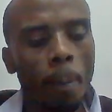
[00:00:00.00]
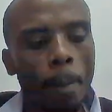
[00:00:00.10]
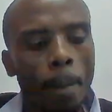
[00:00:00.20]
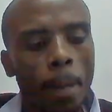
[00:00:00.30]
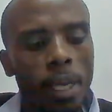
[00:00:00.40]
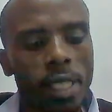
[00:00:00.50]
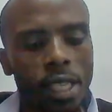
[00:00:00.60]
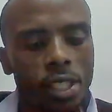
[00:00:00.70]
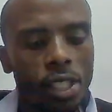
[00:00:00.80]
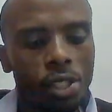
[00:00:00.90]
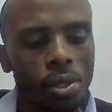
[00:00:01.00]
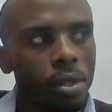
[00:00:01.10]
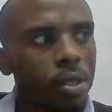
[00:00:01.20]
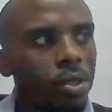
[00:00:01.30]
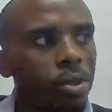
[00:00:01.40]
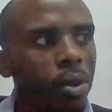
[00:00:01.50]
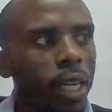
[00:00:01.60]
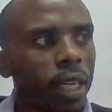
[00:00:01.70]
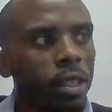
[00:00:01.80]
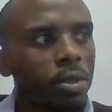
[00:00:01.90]
suggestions, so I can
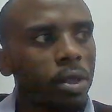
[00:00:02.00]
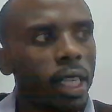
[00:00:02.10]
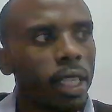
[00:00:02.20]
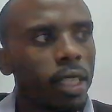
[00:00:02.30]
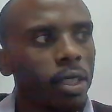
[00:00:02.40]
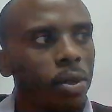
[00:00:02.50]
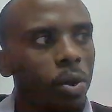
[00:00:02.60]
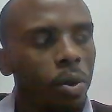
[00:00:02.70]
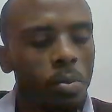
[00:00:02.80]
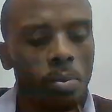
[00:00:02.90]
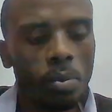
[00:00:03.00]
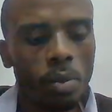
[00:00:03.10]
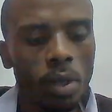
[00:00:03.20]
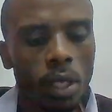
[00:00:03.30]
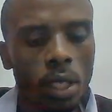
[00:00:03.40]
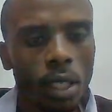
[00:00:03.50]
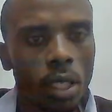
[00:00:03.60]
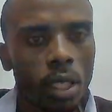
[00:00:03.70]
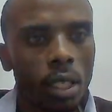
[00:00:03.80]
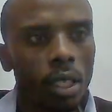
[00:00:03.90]
go directly to home
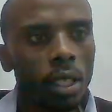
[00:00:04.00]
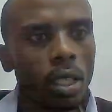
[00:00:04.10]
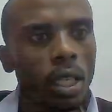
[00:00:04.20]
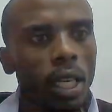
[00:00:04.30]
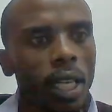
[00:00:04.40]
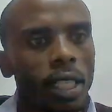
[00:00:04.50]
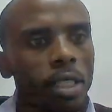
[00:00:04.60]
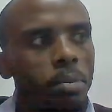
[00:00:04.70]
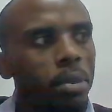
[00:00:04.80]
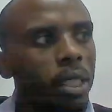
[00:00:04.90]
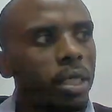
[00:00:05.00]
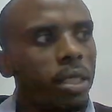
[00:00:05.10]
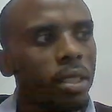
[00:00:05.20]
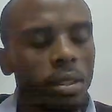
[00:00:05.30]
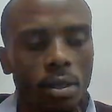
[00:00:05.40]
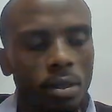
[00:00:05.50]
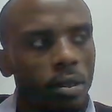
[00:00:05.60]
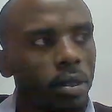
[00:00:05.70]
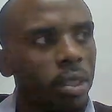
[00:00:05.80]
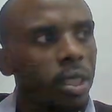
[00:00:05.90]
admin.
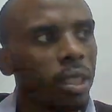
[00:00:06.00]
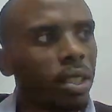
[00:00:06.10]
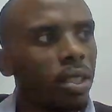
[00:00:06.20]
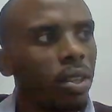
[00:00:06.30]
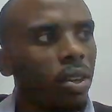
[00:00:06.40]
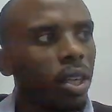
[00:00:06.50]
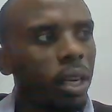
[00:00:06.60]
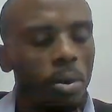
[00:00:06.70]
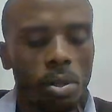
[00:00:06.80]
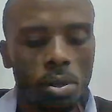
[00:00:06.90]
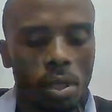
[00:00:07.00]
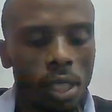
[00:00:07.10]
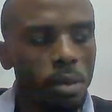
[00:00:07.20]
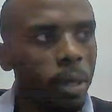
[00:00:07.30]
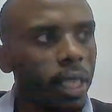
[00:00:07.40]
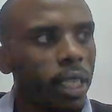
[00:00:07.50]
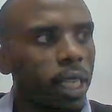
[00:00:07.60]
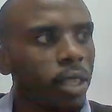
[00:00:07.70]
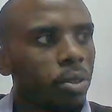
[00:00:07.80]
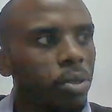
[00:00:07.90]
Okay, I want to change my directory. You
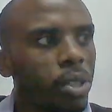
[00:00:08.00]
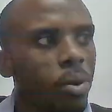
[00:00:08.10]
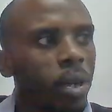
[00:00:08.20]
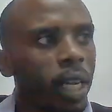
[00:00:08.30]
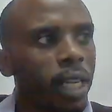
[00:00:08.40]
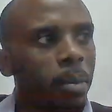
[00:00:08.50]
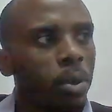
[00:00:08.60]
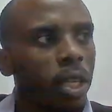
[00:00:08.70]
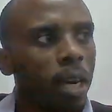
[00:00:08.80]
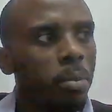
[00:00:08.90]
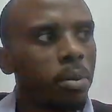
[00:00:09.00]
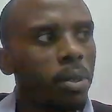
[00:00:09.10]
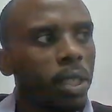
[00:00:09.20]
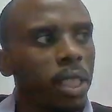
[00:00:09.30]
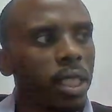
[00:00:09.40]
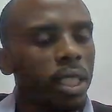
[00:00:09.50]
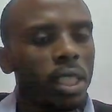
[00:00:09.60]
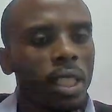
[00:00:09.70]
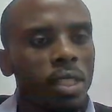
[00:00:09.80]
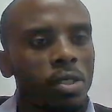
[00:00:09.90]
see, when I double tab, it
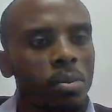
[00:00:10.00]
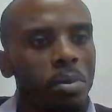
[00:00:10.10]
gives me